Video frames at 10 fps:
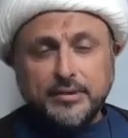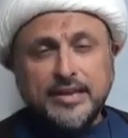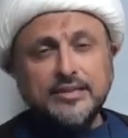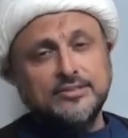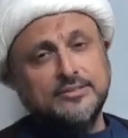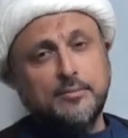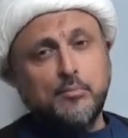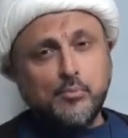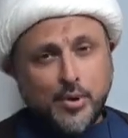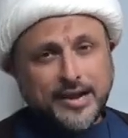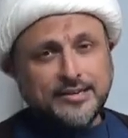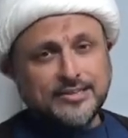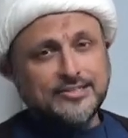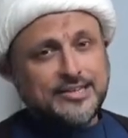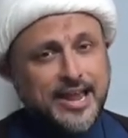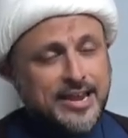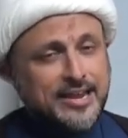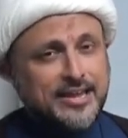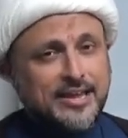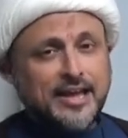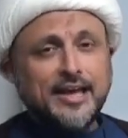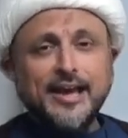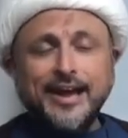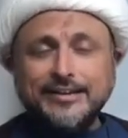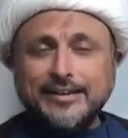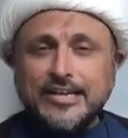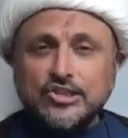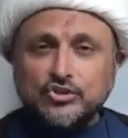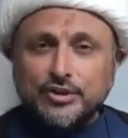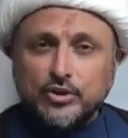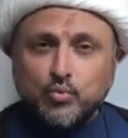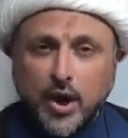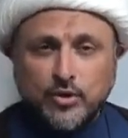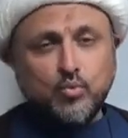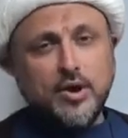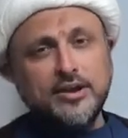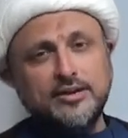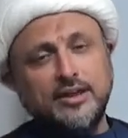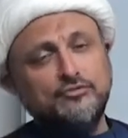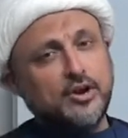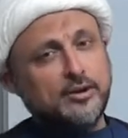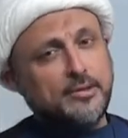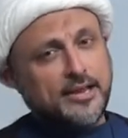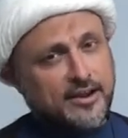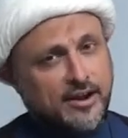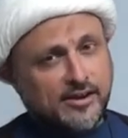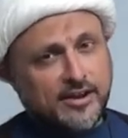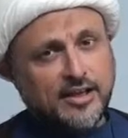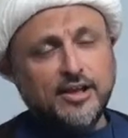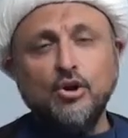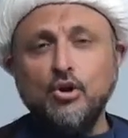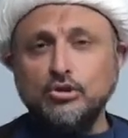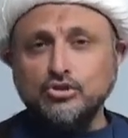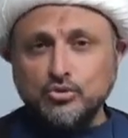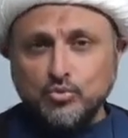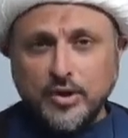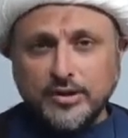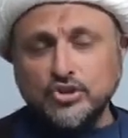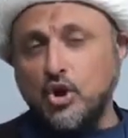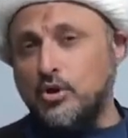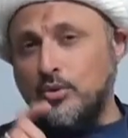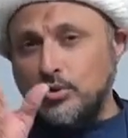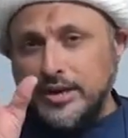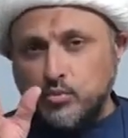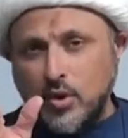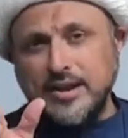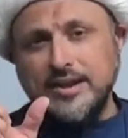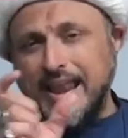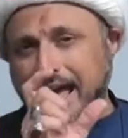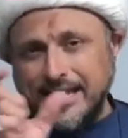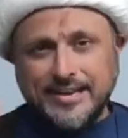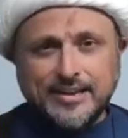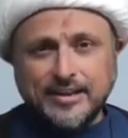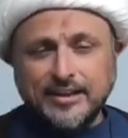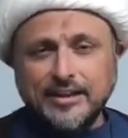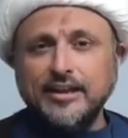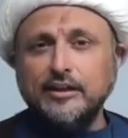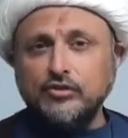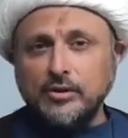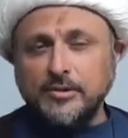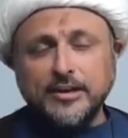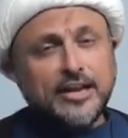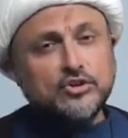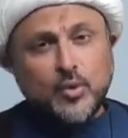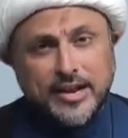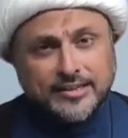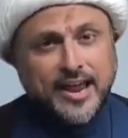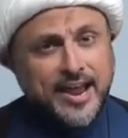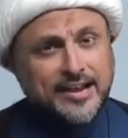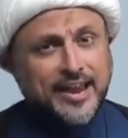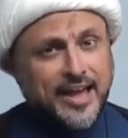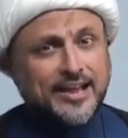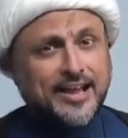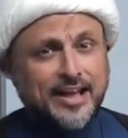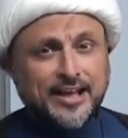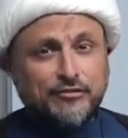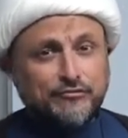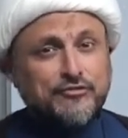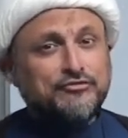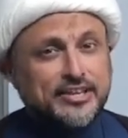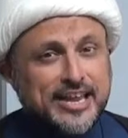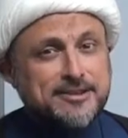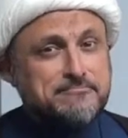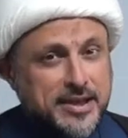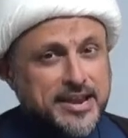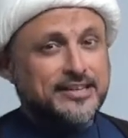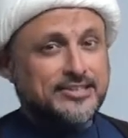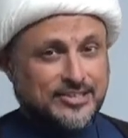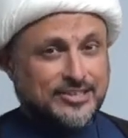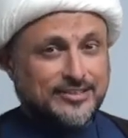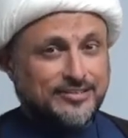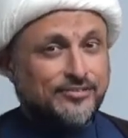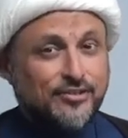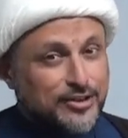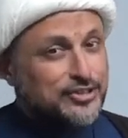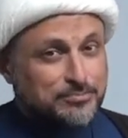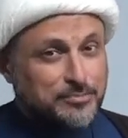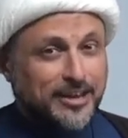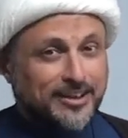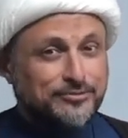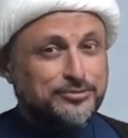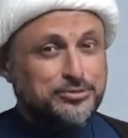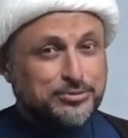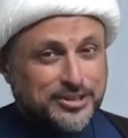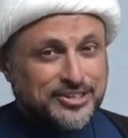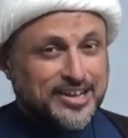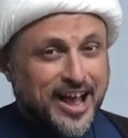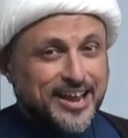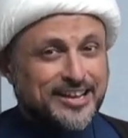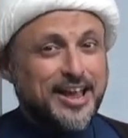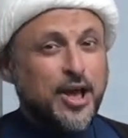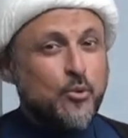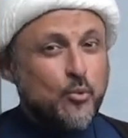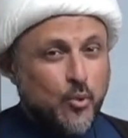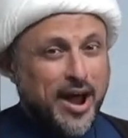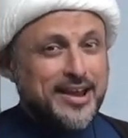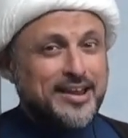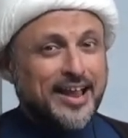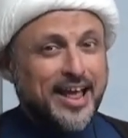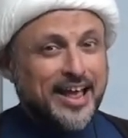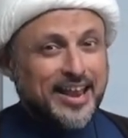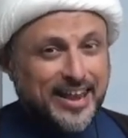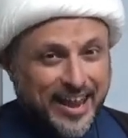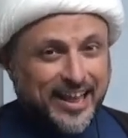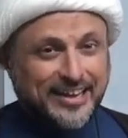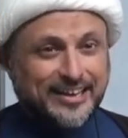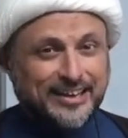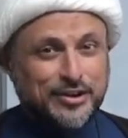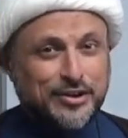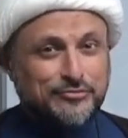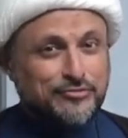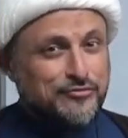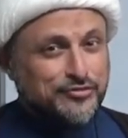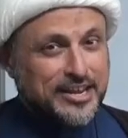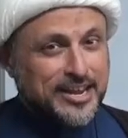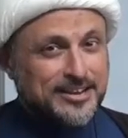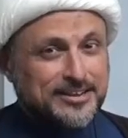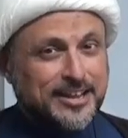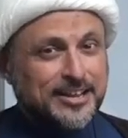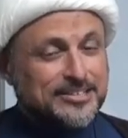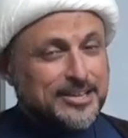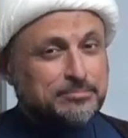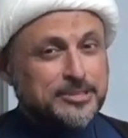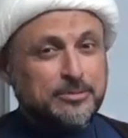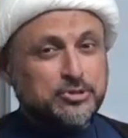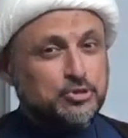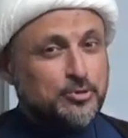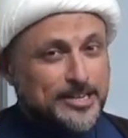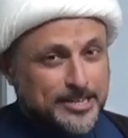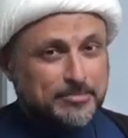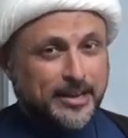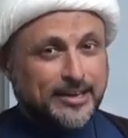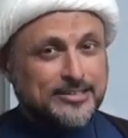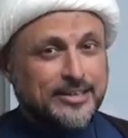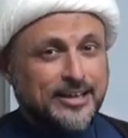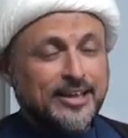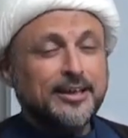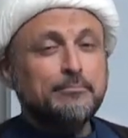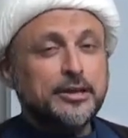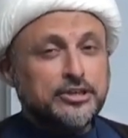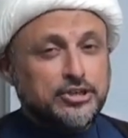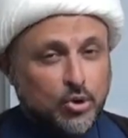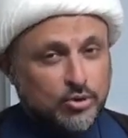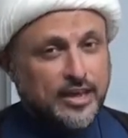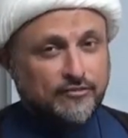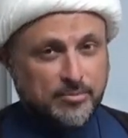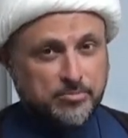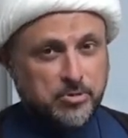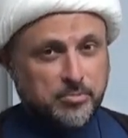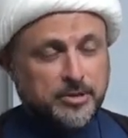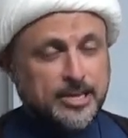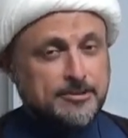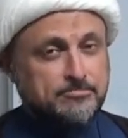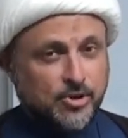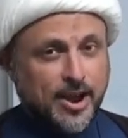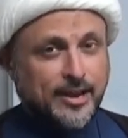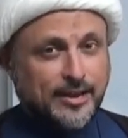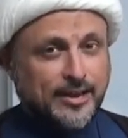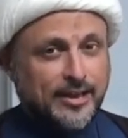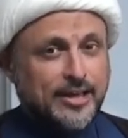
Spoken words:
Please practice daily. At least read 1 word if you are a beginner, or 2 words, or only 1 line if you are a beginner. It will take like 15 minutes, trust me, to recite 1 line. 15, sometimes 20 minutes. But don't give up hope. Keep trying.